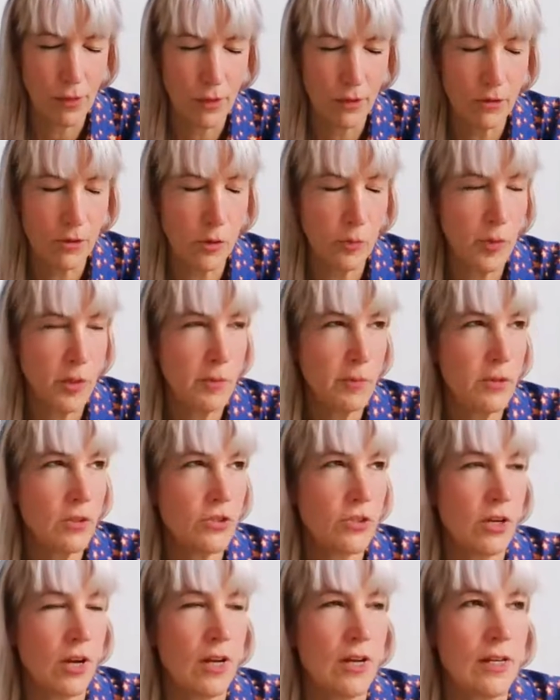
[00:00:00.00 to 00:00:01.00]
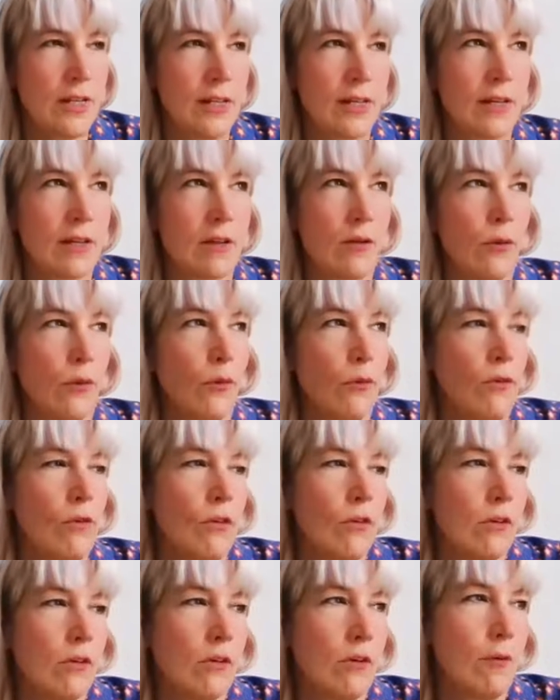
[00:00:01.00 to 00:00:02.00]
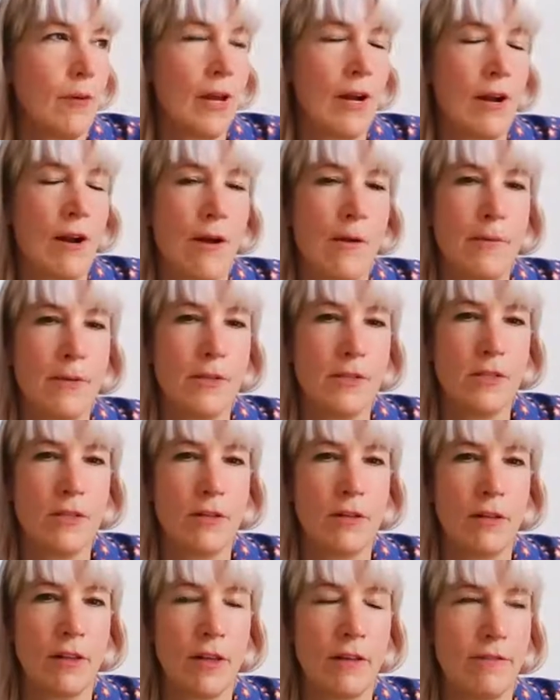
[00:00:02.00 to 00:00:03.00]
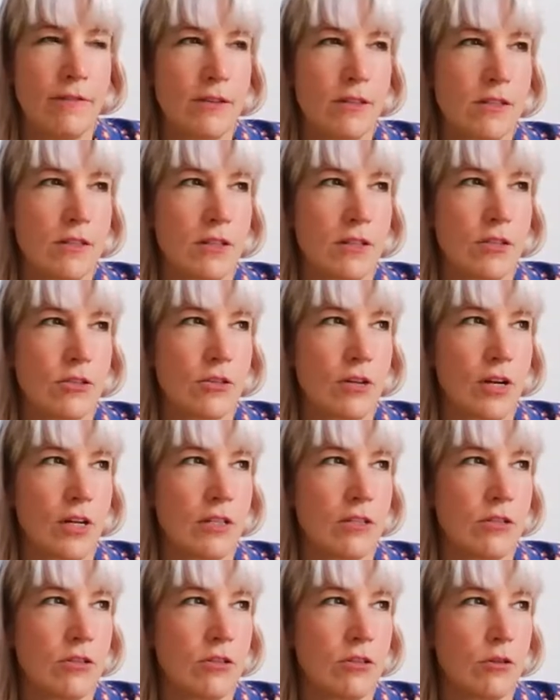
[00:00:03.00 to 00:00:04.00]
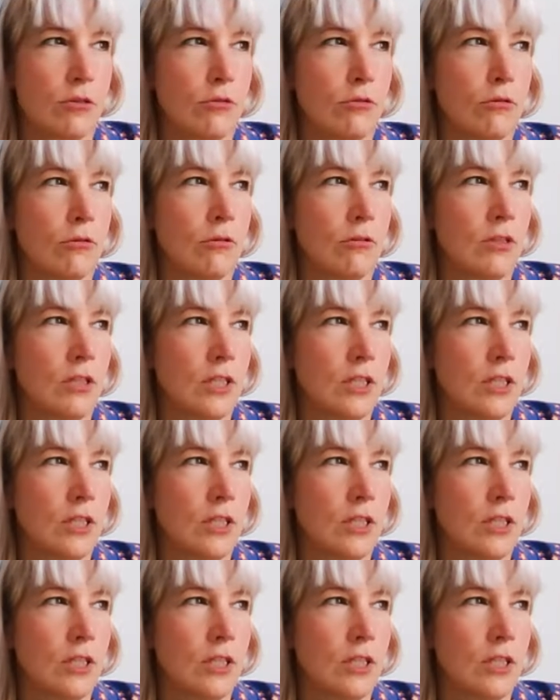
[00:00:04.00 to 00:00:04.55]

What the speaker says: So people are trying to like, no matter how busy your life is, like trying to